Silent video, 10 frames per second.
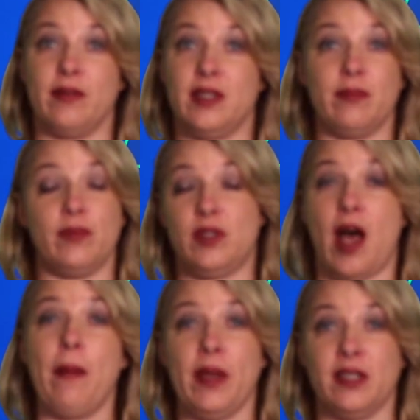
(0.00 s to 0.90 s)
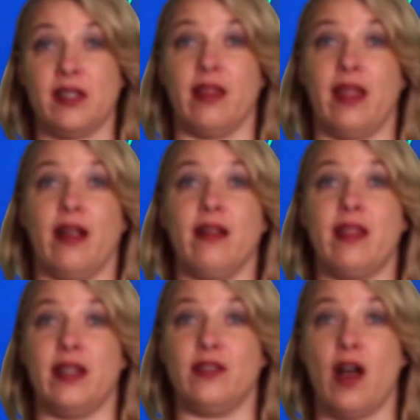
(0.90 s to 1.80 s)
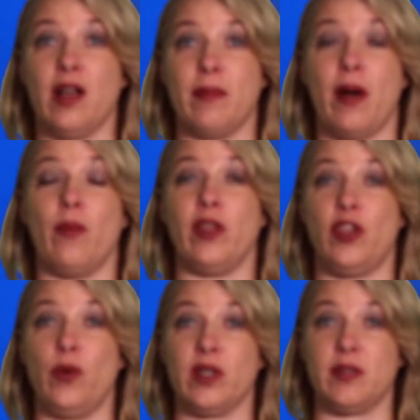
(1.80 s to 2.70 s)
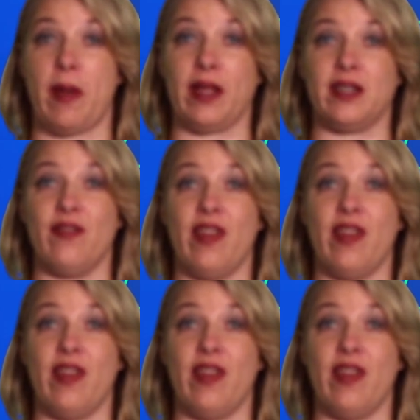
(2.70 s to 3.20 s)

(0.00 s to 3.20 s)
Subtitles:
some topics on there that talk about what you expect of